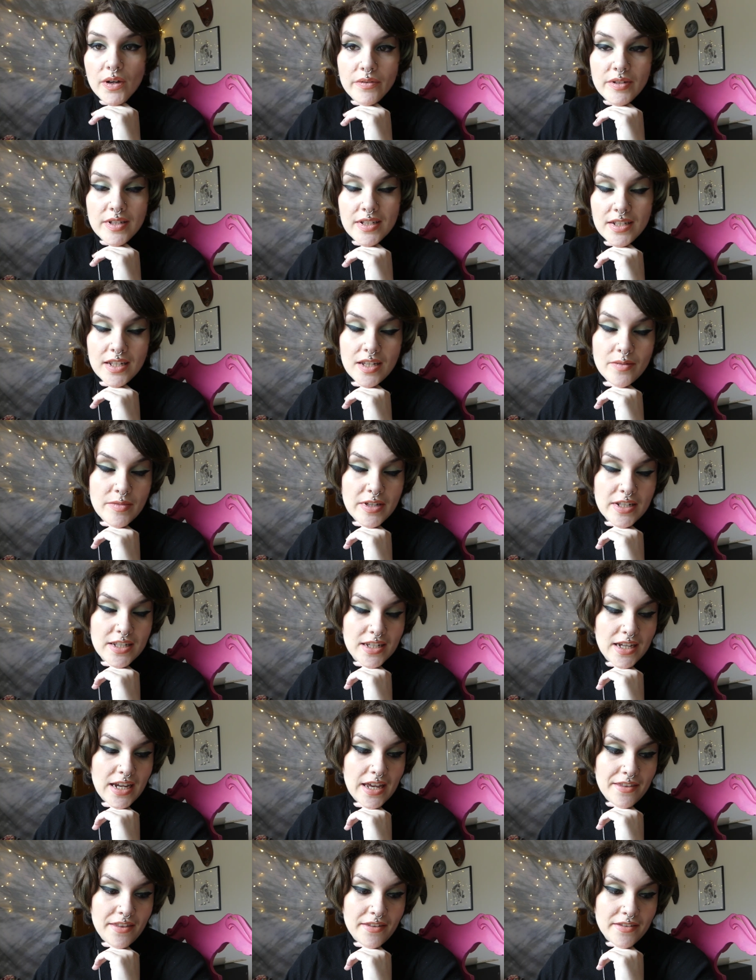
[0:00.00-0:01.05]
was seaming
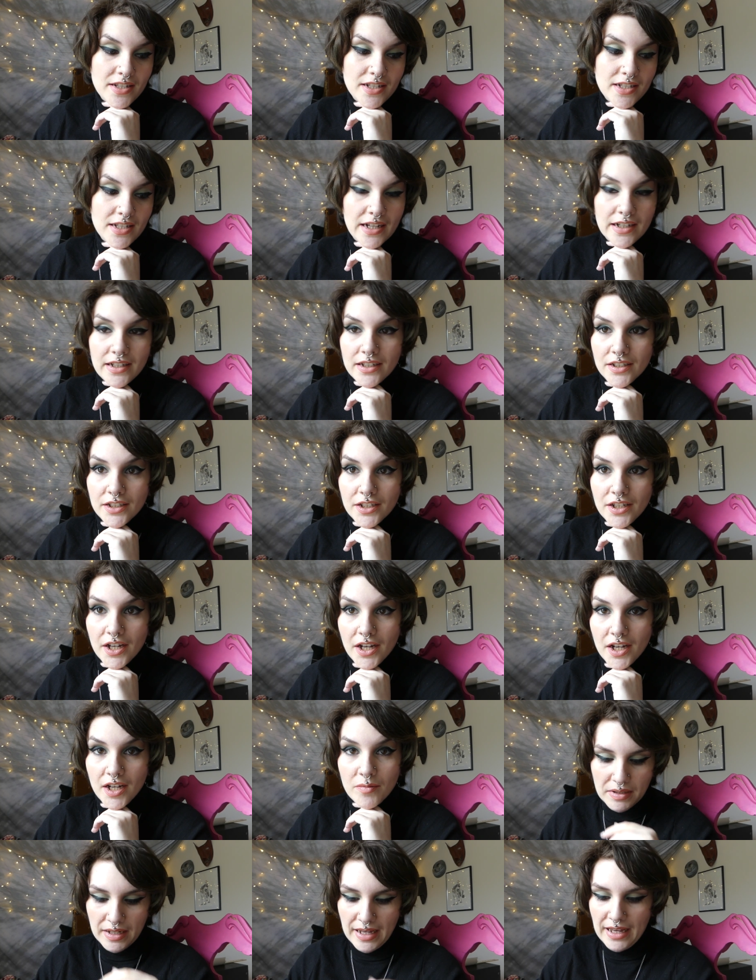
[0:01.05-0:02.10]
together the second
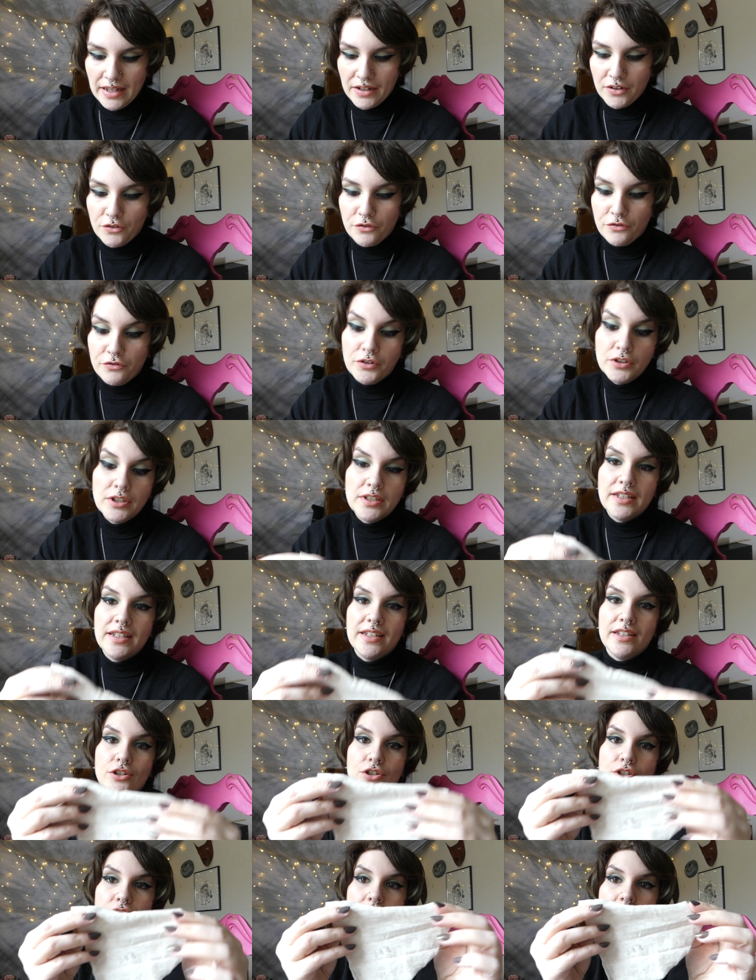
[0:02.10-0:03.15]
cup and fully
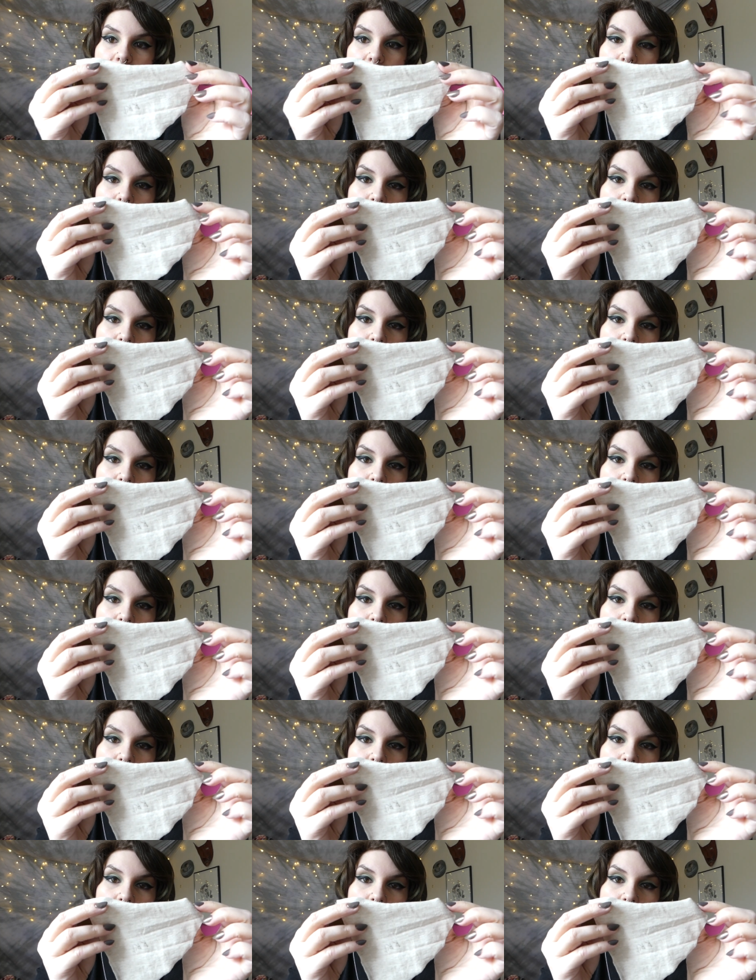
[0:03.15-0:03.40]
just